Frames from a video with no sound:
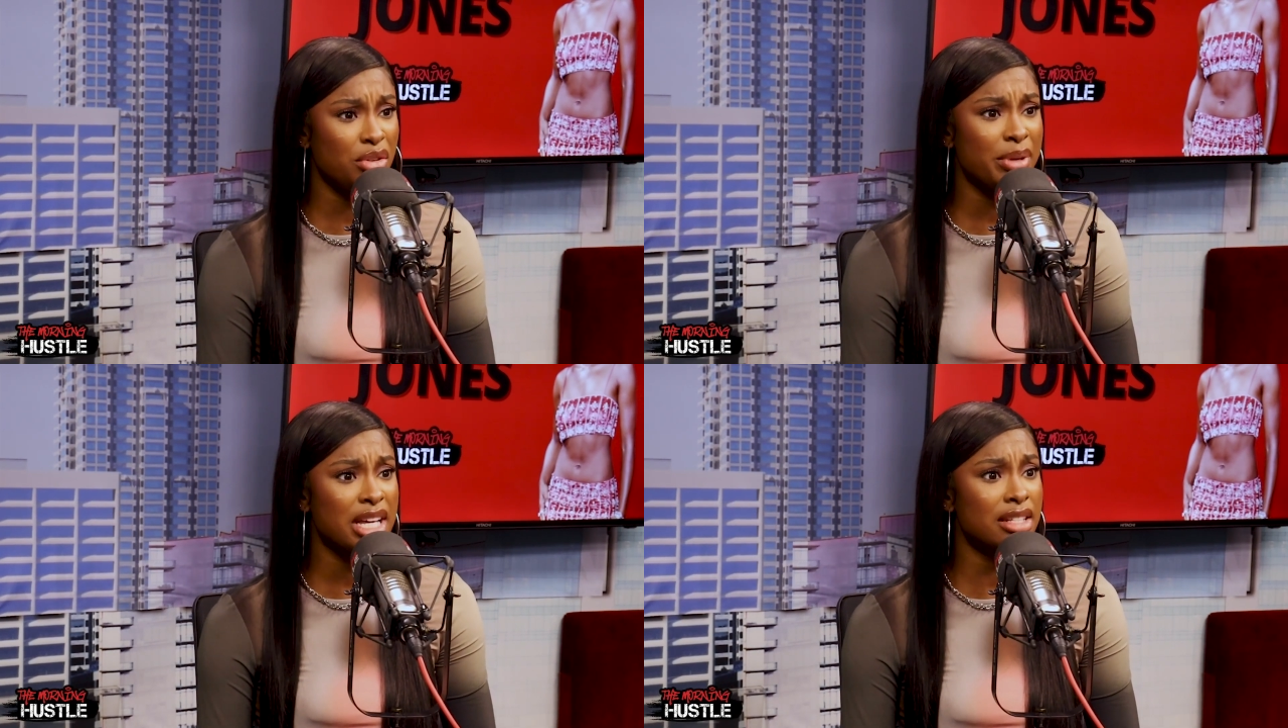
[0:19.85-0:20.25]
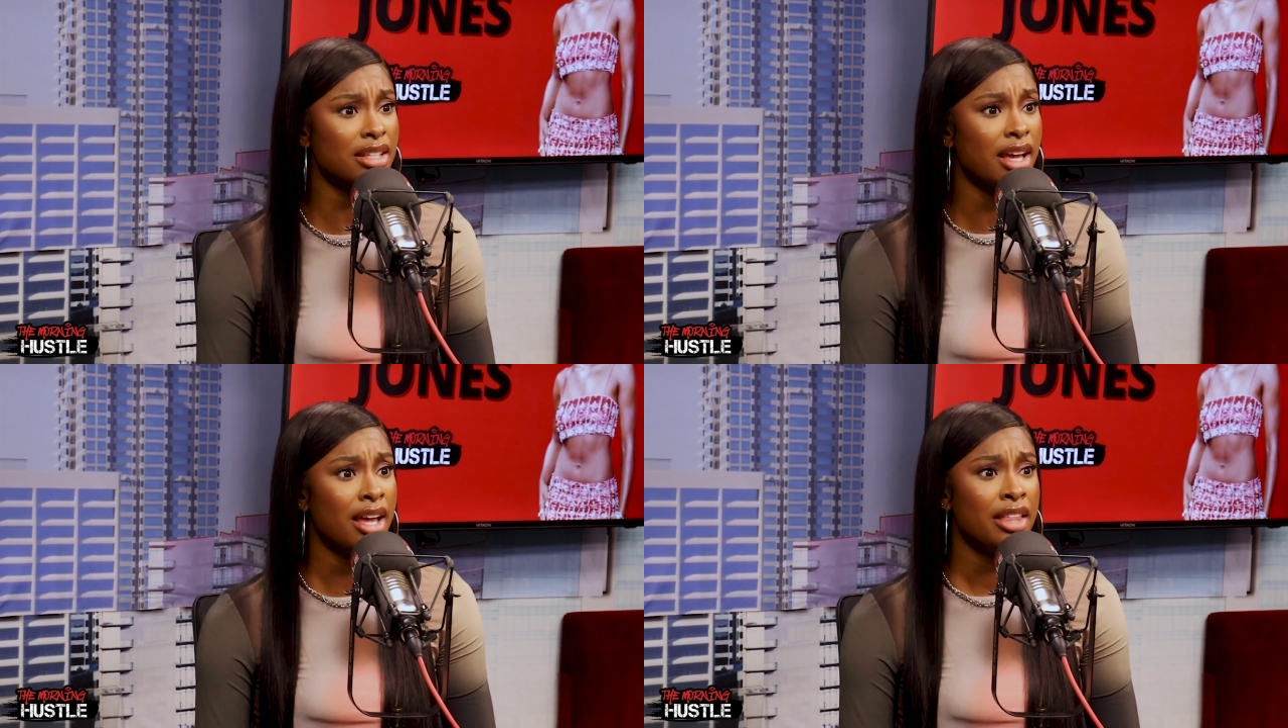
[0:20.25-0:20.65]
because
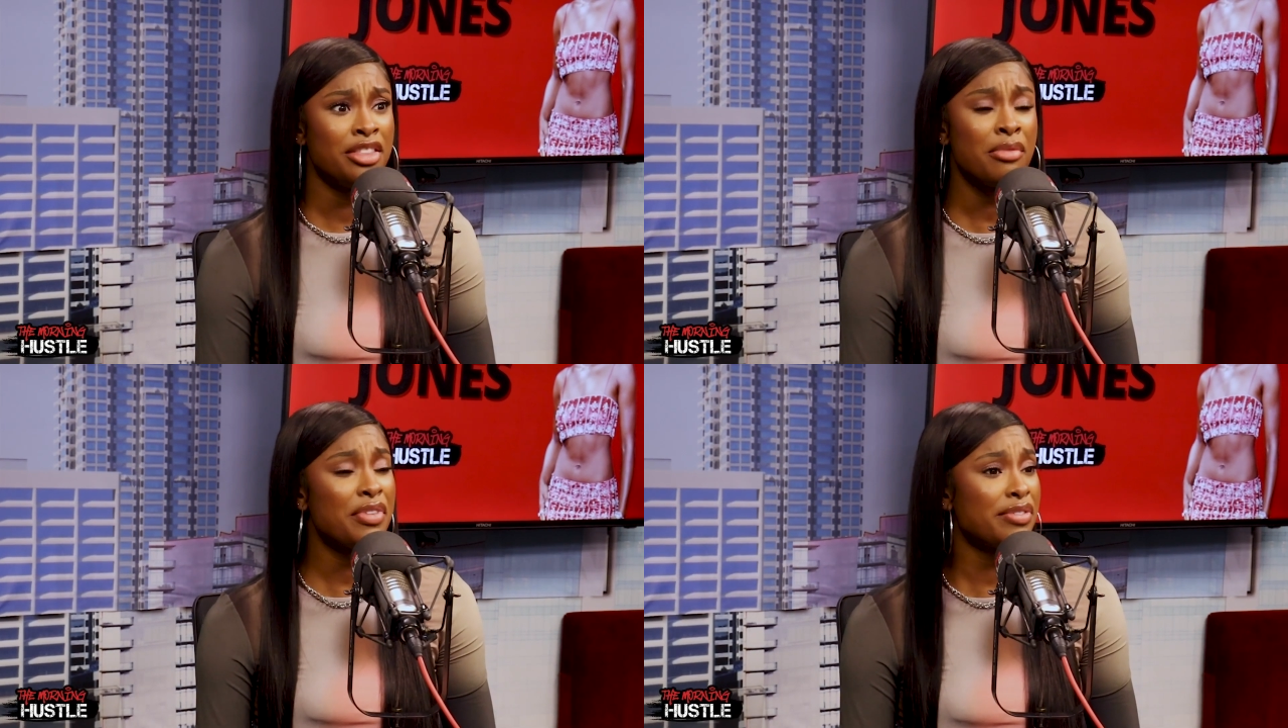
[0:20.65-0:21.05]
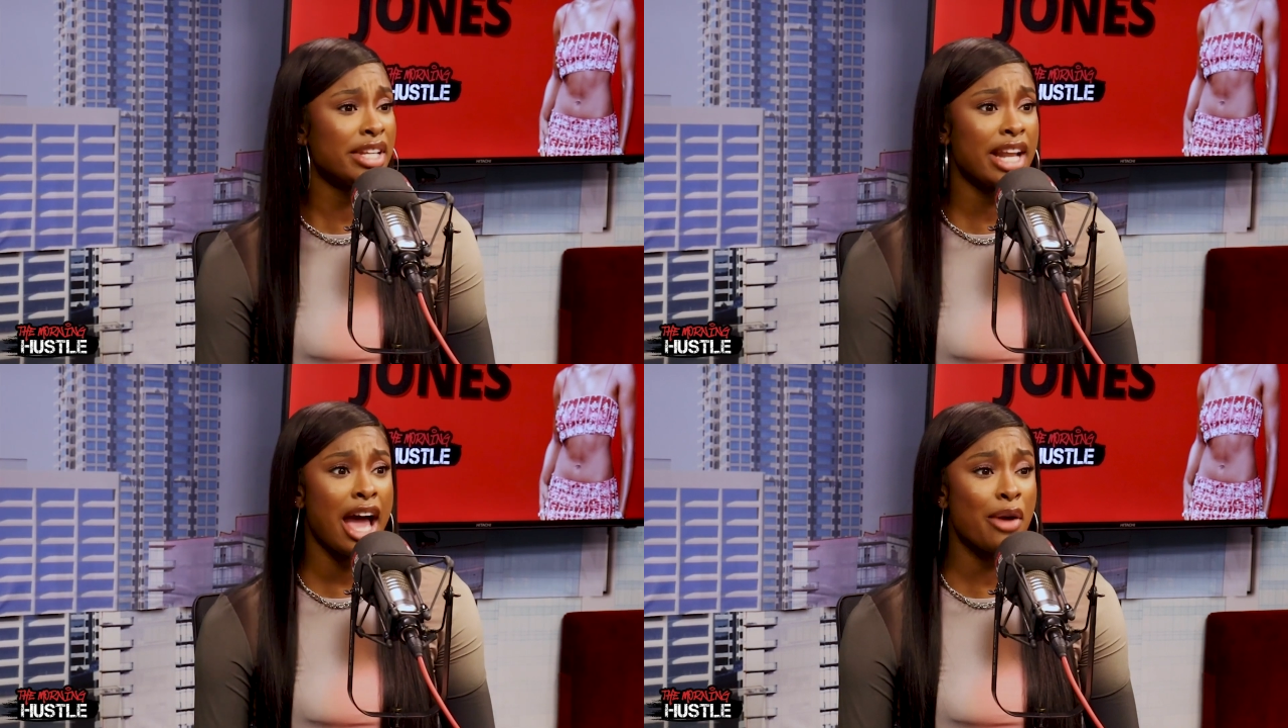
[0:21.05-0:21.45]
them fifteen
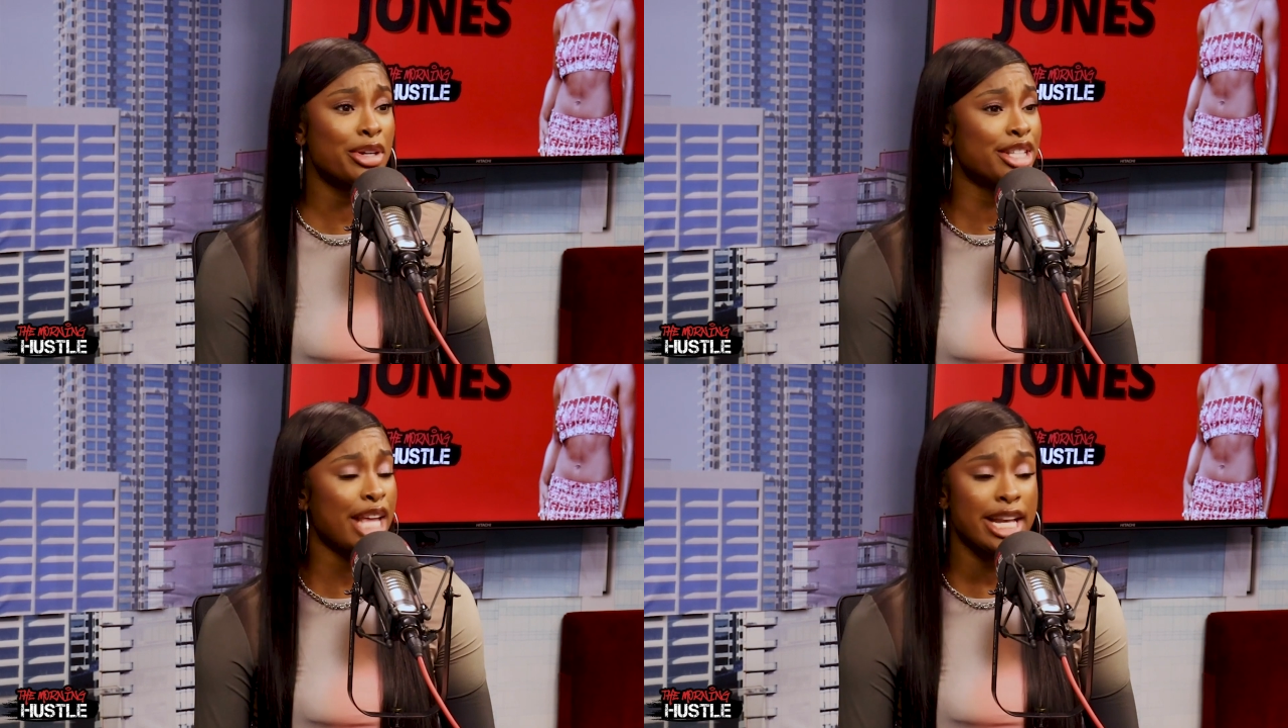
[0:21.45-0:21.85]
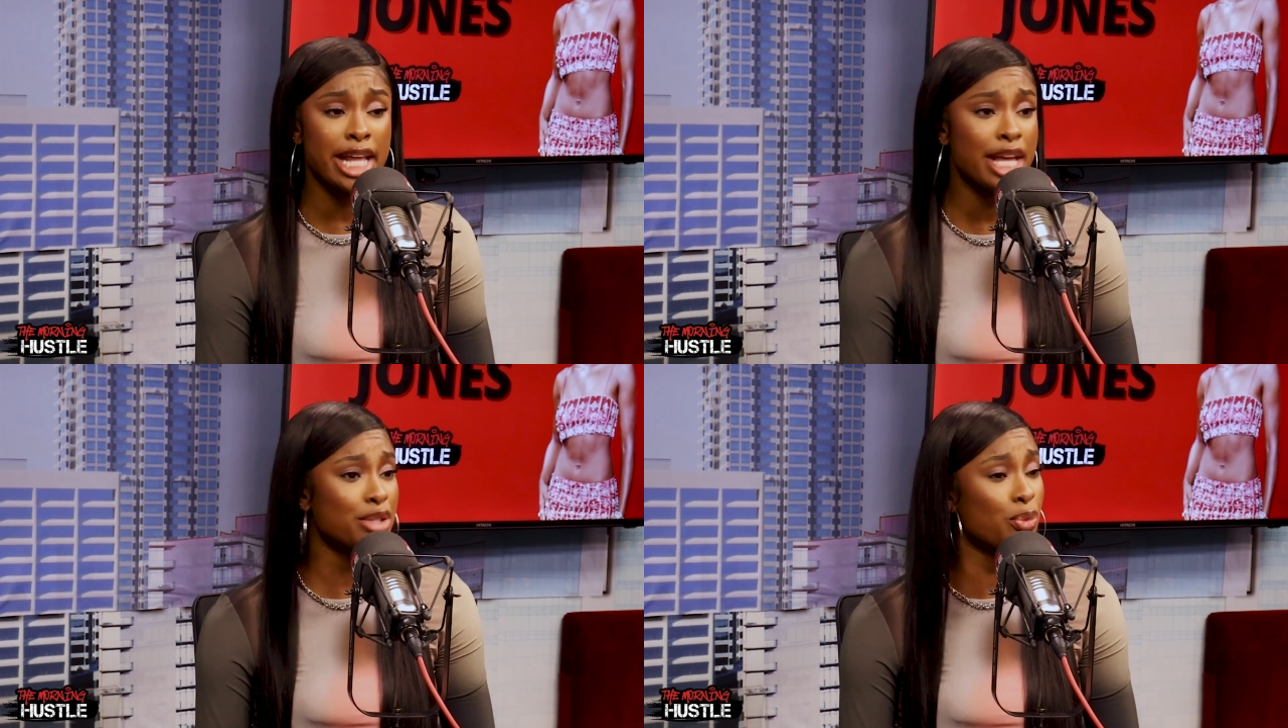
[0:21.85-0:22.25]
hour set
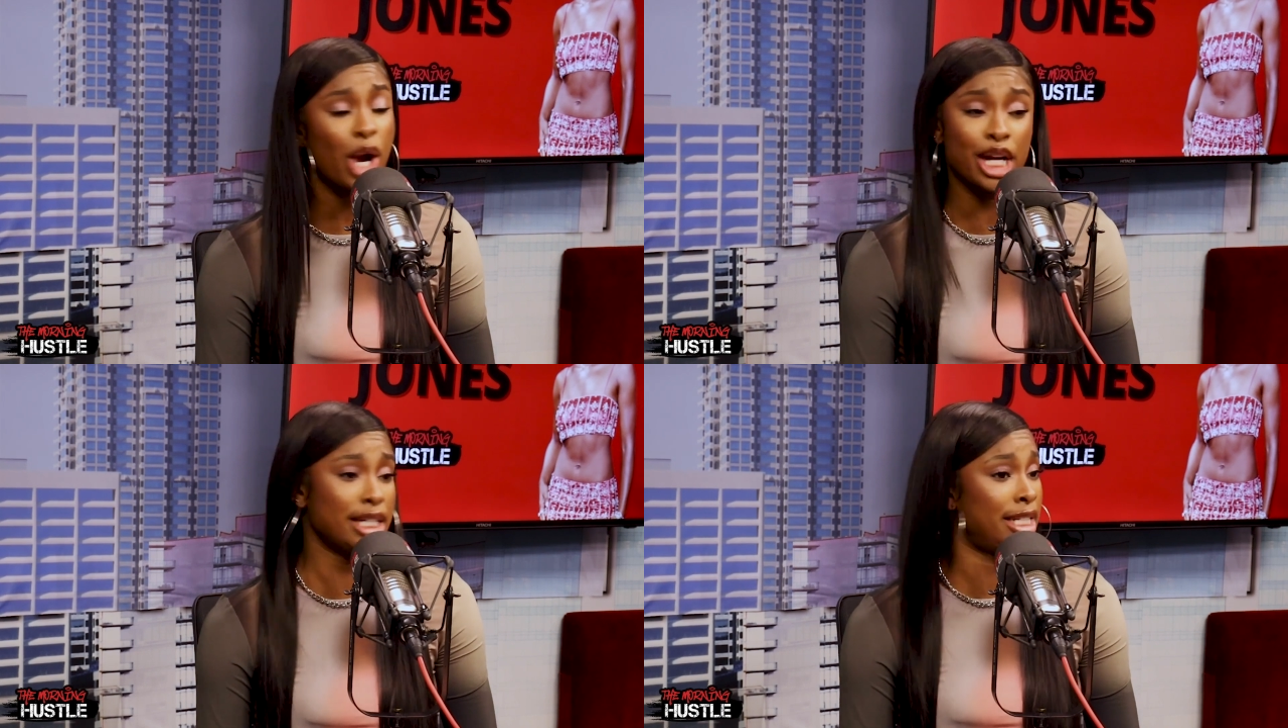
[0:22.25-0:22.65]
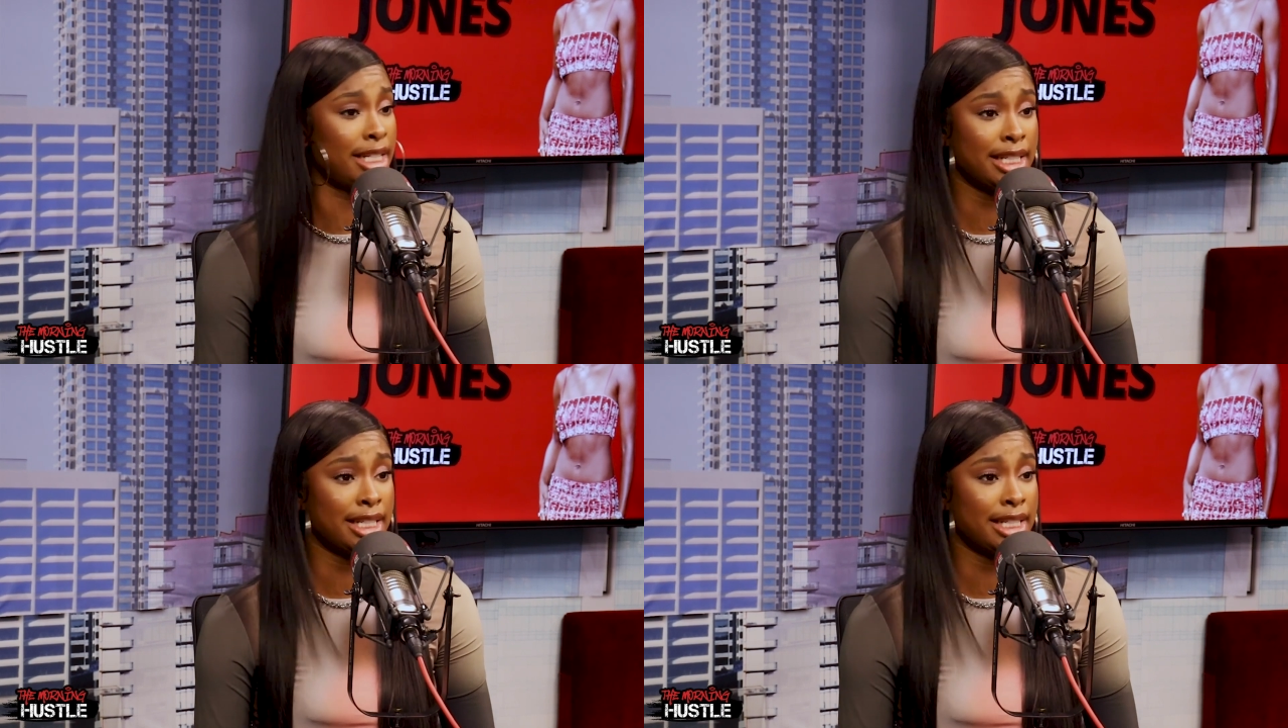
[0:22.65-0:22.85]
days weren't.